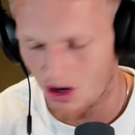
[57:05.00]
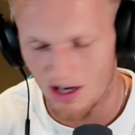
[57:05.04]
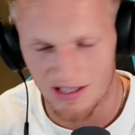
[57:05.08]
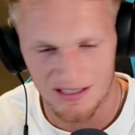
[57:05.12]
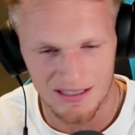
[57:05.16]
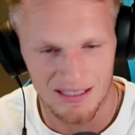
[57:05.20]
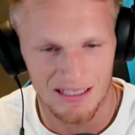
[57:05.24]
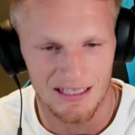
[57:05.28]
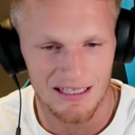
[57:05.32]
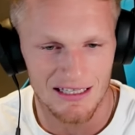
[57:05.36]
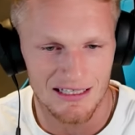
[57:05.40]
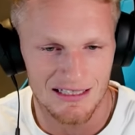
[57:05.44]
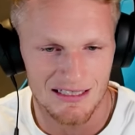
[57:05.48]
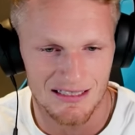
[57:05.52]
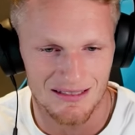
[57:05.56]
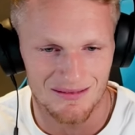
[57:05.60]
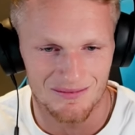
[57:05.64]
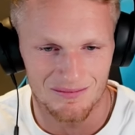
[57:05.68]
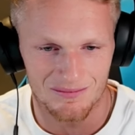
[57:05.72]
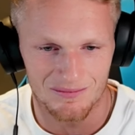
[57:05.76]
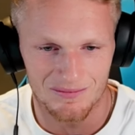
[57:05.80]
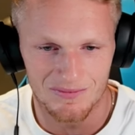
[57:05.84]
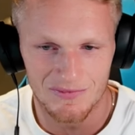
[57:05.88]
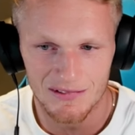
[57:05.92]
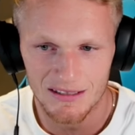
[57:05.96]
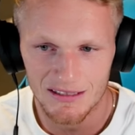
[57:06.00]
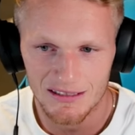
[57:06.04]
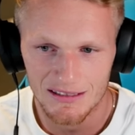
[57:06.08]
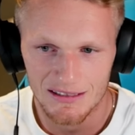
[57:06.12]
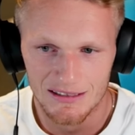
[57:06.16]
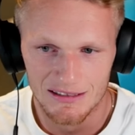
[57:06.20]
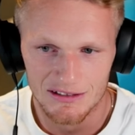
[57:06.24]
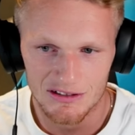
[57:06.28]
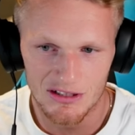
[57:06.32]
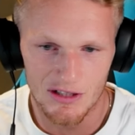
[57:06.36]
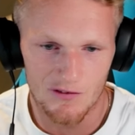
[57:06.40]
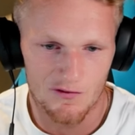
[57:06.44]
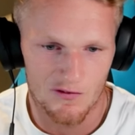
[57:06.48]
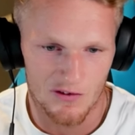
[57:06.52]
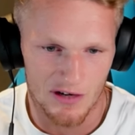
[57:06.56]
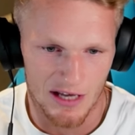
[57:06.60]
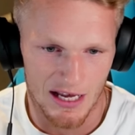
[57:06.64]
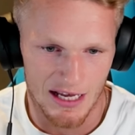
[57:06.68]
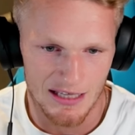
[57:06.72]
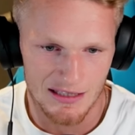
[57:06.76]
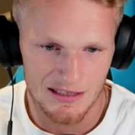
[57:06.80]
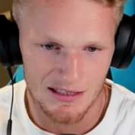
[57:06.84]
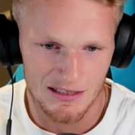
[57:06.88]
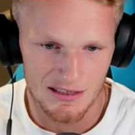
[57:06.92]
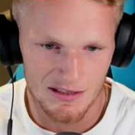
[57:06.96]
to hear some different
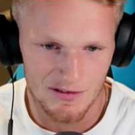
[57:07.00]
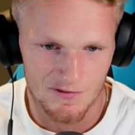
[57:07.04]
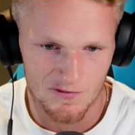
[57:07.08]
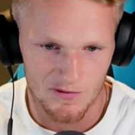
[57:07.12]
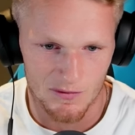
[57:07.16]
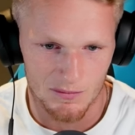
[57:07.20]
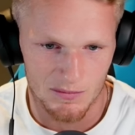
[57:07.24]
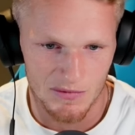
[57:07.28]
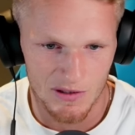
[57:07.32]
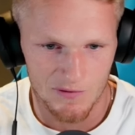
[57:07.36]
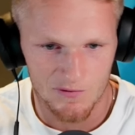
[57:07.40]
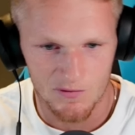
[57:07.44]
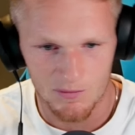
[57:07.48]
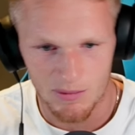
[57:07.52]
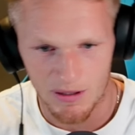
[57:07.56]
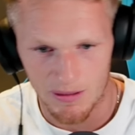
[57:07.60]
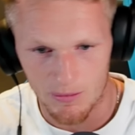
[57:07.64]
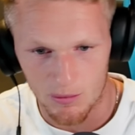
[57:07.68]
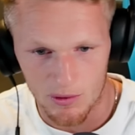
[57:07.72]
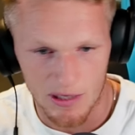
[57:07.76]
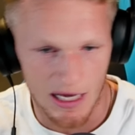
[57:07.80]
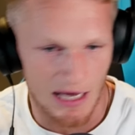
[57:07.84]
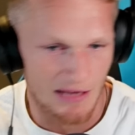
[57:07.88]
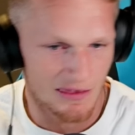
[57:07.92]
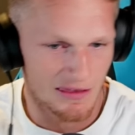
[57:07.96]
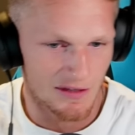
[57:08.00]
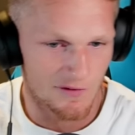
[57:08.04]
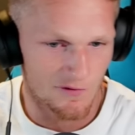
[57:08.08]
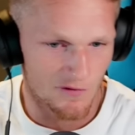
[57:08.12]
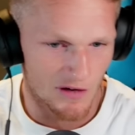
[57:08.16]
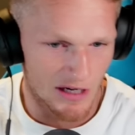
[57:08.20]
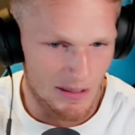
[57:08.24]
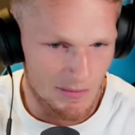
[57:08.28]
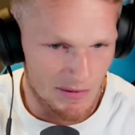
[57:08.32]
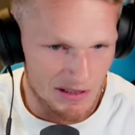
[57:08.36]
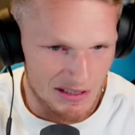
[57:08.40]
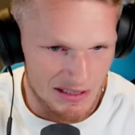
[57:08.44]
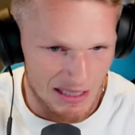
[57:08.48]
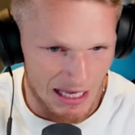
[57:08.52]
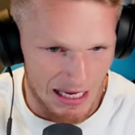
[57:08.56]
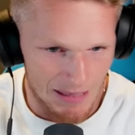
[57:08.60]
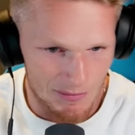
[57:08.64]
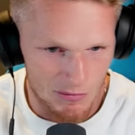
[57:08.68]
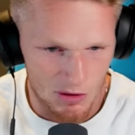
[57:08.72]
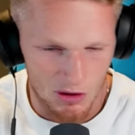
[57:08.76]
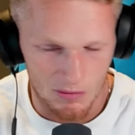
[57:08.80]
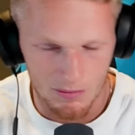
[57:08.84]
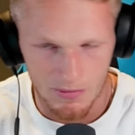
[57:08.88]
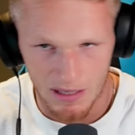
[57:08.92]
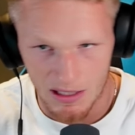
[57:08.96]
answers from different people. Kathy Freeman's name
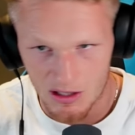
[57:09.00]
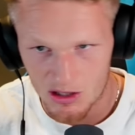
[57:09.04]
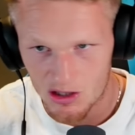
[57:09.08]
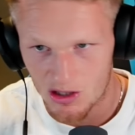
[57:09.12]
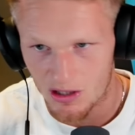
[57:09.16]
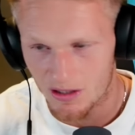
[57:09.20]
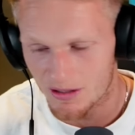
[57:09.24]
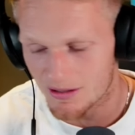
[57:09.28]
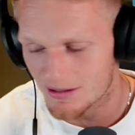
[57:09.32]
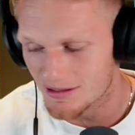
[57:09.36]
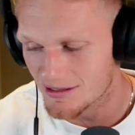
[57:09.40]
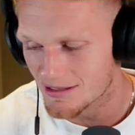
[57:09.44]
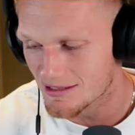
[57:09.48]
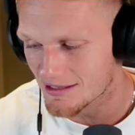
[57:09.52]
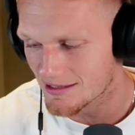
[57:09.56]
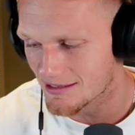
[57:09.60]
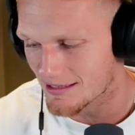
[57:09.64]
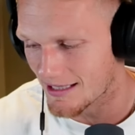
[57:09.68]
got mentioned.